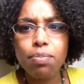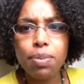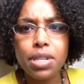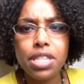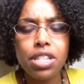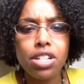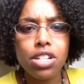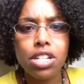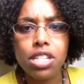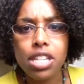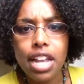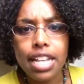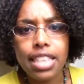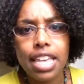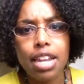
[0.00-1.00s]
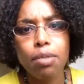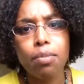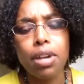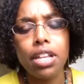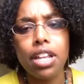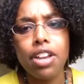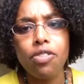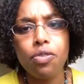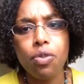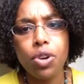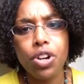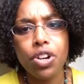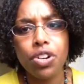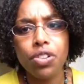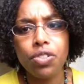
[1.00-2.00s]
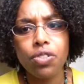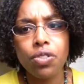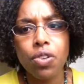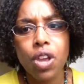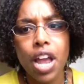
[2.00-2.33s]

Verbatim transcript: positions like that in my life where